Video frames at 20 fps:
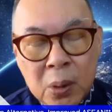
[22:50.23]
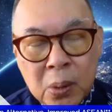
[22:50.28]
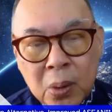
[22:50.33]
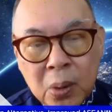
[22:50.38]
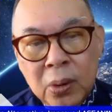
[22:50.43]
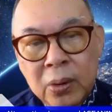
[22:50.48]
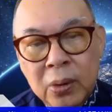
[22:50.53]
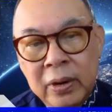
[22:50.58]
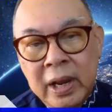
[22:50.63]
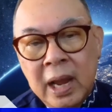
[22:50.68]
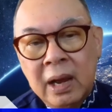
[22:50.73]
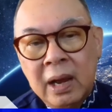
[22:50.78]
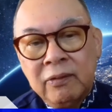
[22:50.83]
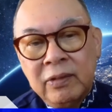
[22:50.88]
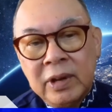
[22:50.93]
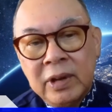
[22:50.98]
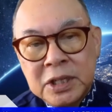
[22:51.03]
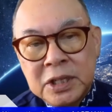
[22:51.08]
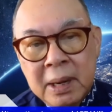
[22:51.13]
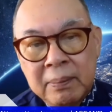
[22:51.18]
South
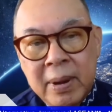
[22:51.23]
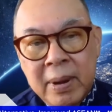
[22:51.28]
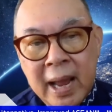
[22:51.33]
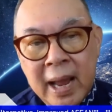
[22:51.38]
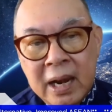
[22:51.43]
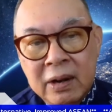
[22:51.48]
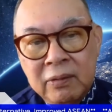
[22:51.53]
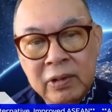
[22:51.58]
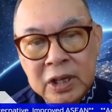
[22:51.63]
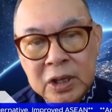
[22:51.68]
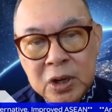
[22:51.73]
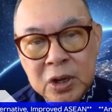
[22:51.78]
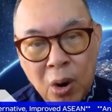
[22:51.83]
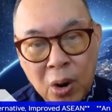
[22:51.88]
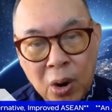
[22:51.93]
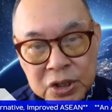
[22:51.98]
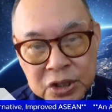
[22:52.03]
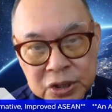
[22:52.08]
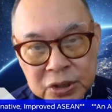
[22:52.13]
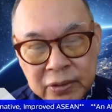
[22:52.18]
Korea, with Japan, with
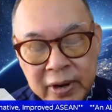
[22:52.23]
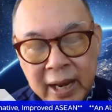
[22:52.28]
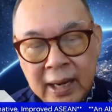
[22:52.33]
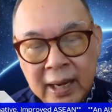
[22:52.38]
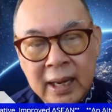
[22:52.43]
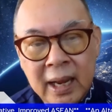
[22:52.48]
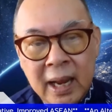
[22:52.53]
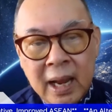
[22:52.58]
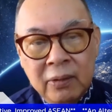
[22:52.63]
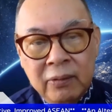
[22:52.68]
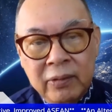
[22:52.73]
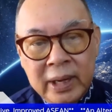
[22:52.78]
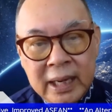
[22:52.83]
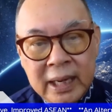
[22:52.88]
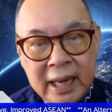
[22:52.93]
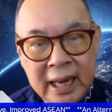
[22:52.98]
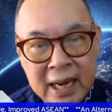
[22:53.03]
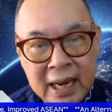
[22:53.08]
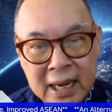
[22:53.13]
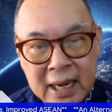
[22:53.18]
Australia,
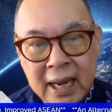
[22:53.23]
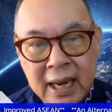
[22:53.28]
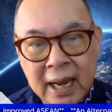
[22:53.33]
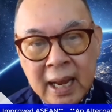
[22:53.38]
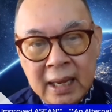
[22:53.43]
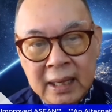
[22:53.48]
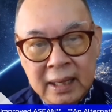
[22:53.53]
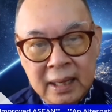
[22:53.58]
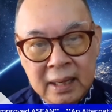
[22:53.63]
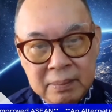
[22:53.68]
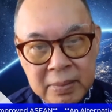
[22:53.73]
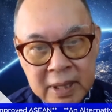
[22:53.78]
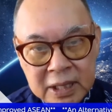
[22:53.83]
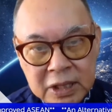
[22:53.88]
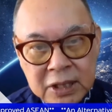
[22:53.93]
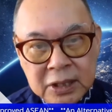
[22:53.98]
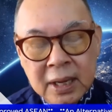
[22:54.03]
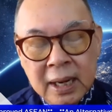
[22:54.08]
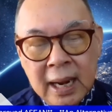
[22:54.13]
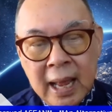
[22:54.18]
with India in
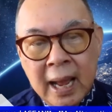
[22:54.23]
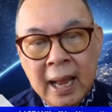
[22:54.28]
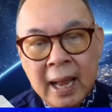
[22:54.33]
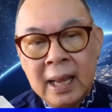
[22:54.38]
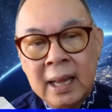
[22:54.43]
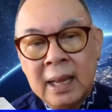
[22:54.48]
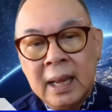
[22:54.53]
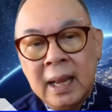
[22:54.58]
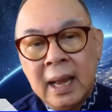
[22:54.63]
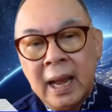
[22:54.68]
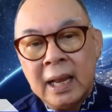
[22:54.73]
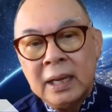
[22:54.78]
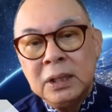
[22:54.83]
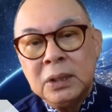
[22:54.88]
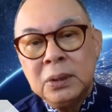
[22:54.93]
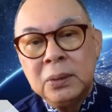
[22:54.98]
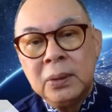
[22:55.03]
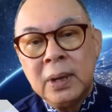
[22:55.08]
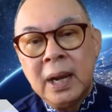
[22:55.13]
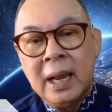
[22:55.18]
particular,
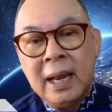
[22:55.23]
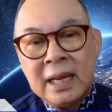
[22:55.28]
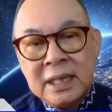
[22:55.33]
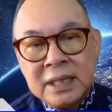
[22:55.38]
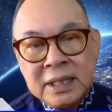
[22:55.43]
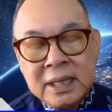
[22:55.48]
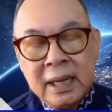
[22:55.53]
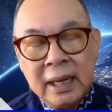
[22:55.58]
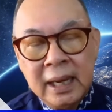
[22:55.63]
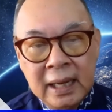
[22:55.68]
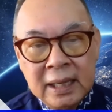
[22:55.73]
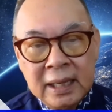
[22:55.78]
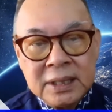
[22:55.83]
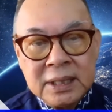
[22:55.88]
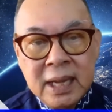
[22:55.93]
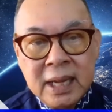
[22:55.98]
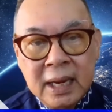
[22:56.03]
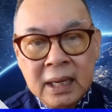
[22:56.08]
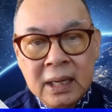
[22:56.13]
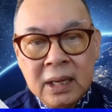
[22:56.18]
and to a lesser
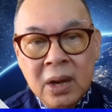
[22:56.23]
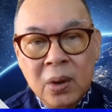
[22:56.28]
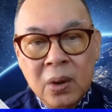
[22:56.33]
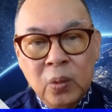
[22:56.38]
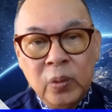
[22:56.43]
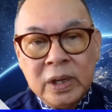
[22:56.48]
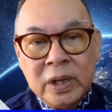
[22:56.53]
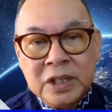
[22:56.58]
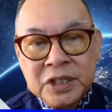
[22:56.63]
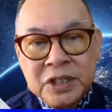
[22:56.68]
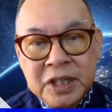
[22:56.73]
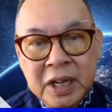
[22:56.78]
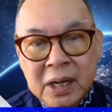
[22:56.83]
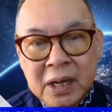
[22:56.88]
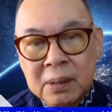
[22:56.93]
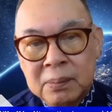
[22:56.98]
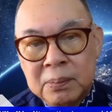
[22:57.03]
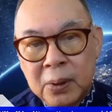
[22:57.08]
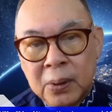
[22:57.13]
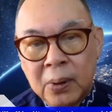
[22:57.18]
extent with
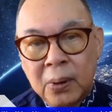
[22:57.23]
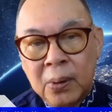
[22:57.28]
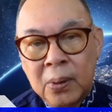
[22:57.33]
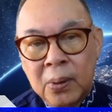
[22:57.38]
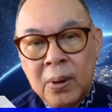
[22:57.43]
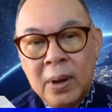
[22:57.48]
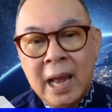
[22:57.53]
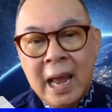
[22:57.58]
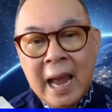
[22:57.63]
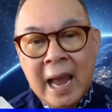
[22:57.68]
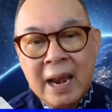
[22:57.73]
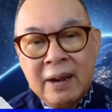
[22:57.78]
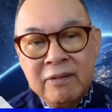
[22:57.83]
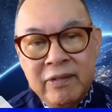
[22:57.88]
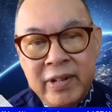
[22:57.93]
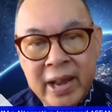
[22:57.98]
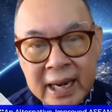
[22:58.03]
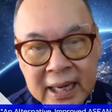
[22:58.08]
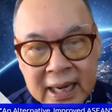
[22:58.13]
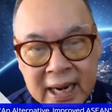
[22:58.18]
Singapore
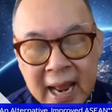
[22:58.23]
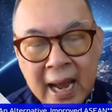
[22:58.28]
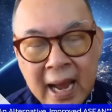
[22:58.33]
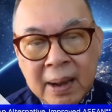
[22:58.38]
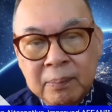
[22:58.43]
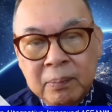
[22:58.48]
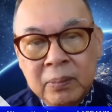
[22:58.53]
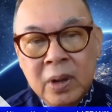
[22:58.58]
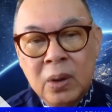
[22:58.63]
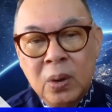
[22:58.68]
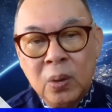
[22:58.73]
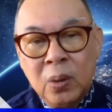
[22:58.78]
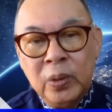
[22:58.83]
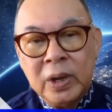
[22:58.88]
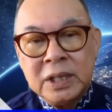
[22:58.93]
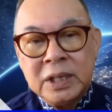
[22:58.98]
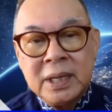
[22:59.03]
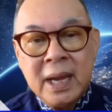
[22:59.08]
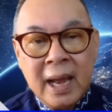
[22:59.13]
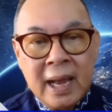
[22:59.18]
and Vietnam,
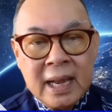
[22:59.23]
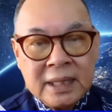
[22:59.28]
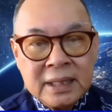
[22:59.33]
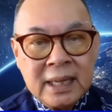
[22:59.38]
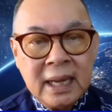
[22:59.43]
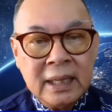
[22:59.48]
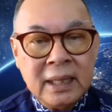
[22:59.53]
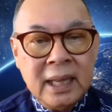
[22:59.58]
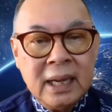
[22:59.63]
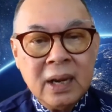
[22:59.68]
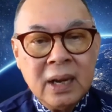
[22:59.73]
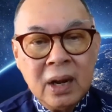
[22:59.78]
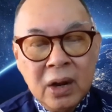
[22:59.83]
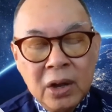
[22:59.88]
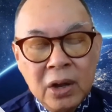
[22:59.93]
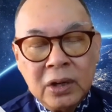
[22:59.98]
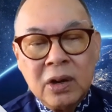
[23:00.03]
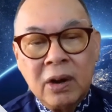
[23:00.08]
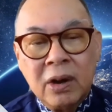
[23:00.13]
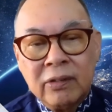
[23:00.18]
which has, I think,
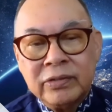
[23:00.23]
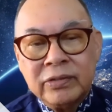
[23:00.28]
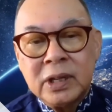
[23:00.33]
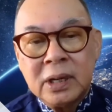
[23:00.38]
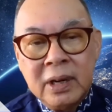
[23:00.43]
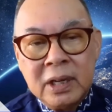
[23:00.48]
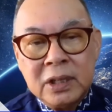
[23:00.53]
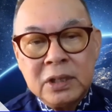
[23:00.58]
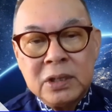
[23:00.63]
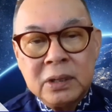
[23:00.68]
a lot of